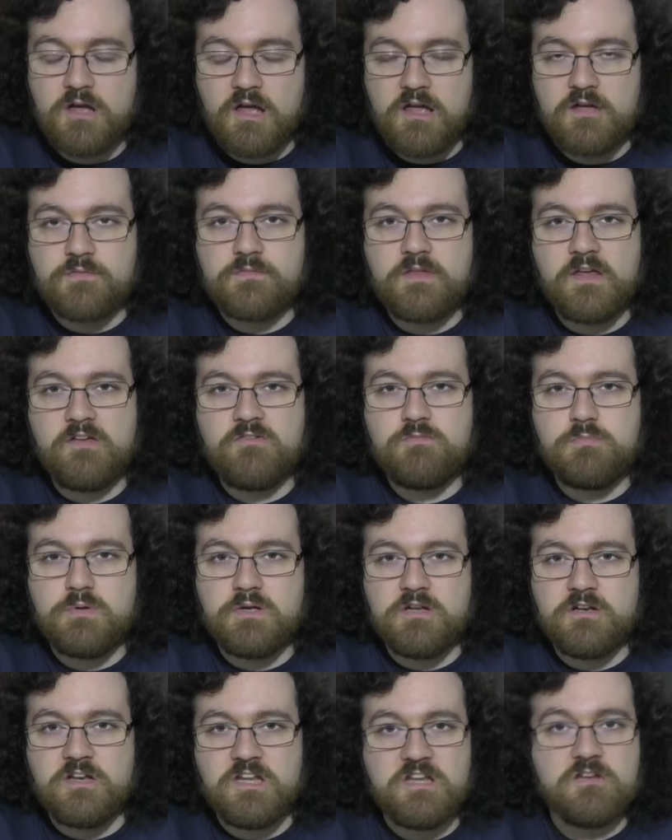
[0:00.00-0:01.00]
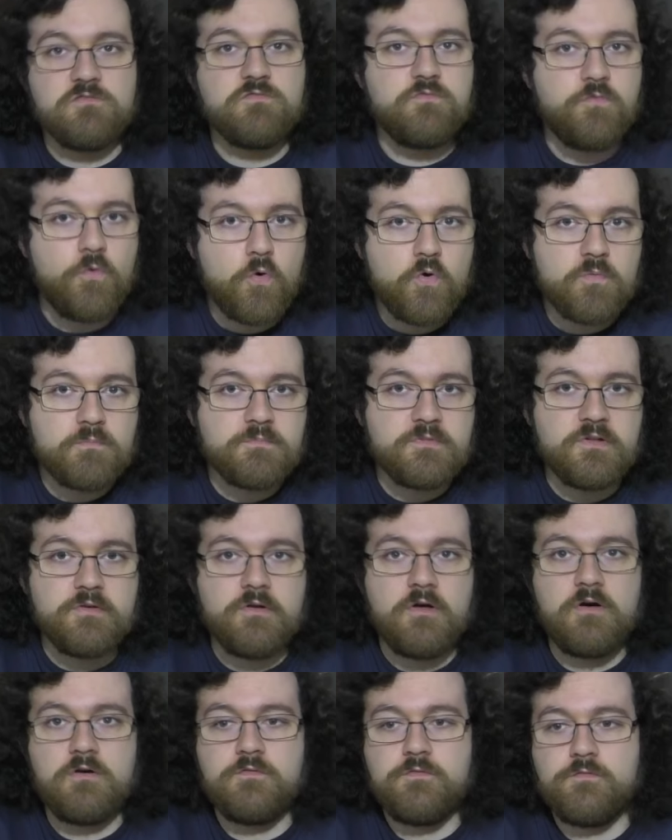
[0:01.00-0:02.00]
if they've been informed
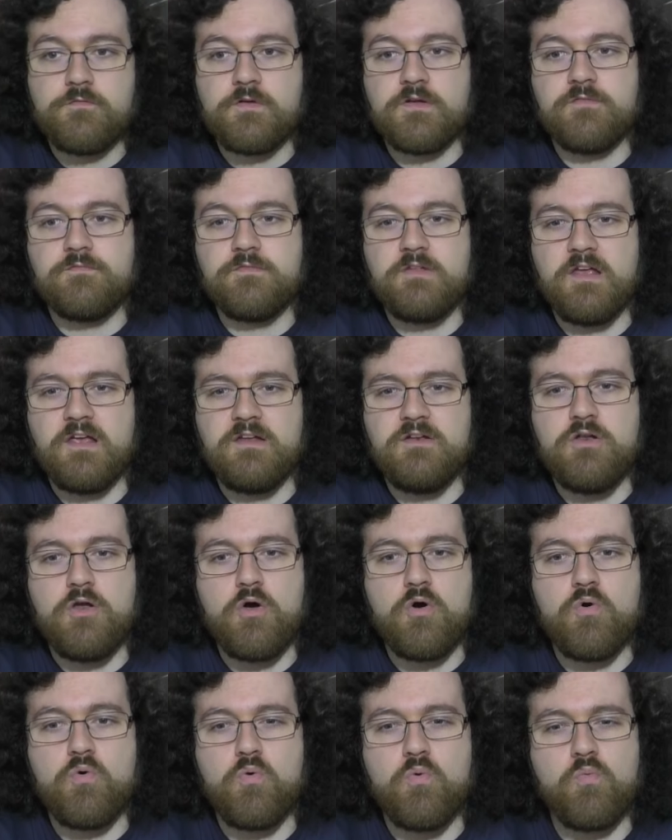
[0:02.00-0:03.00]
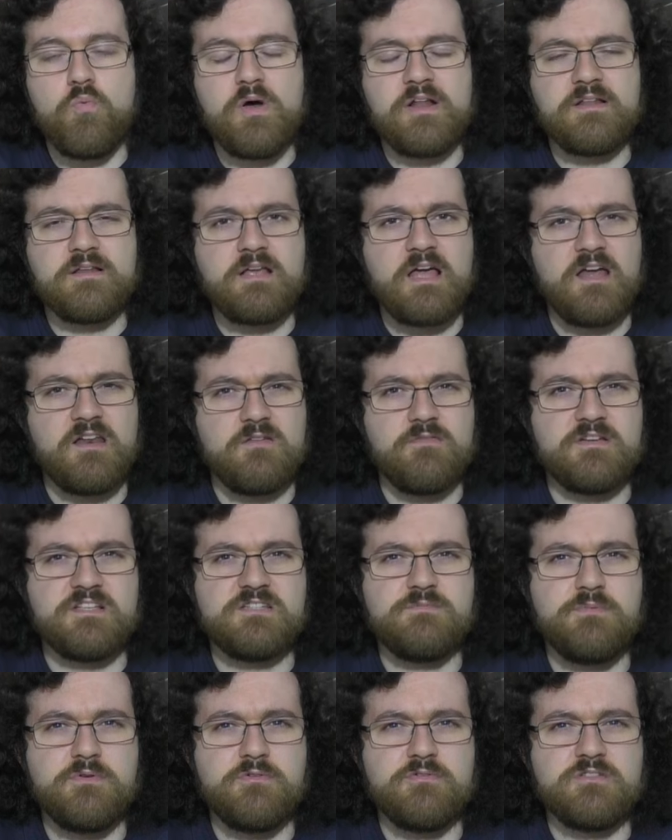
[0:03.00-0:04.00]
enough, if they know what kind of
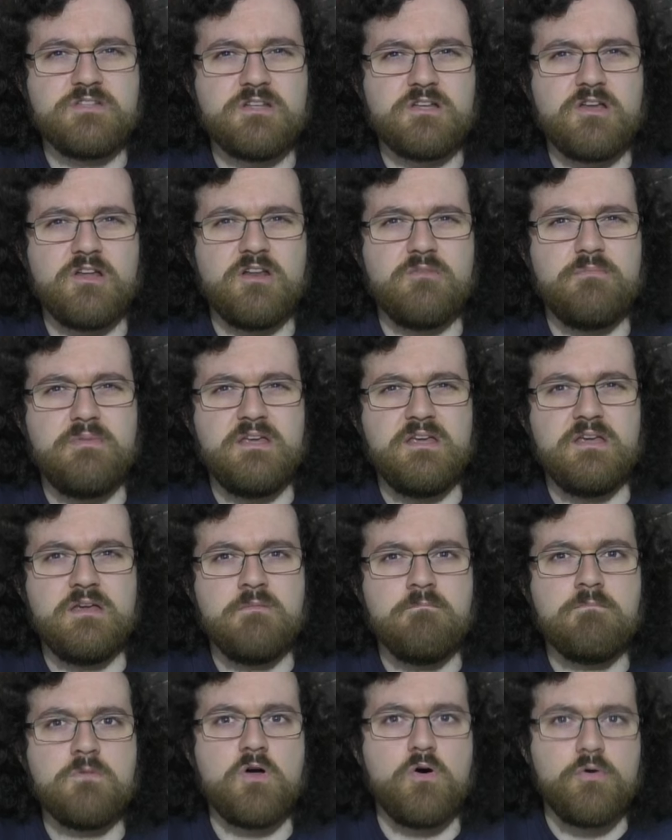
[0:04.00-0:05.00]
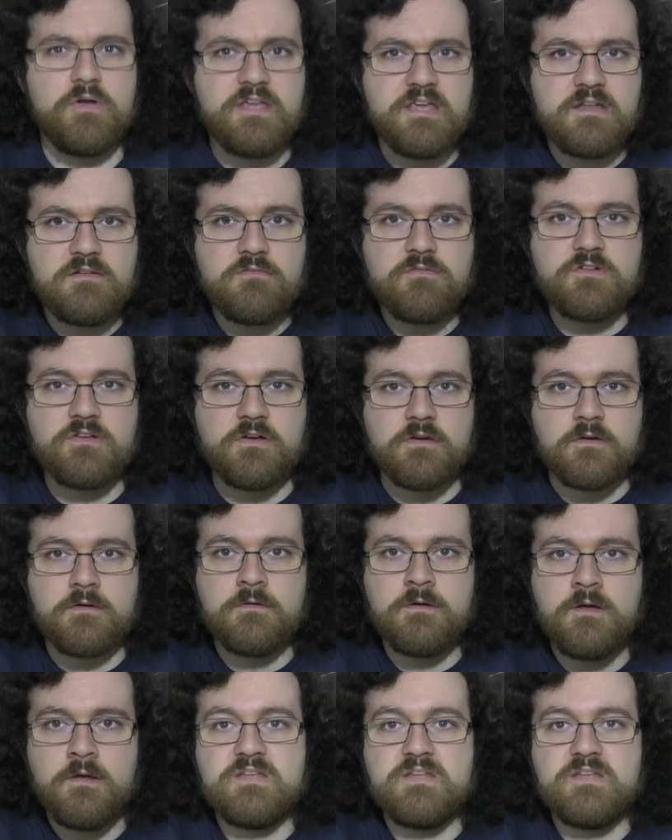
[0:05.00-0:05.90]
experience they're going to be going into,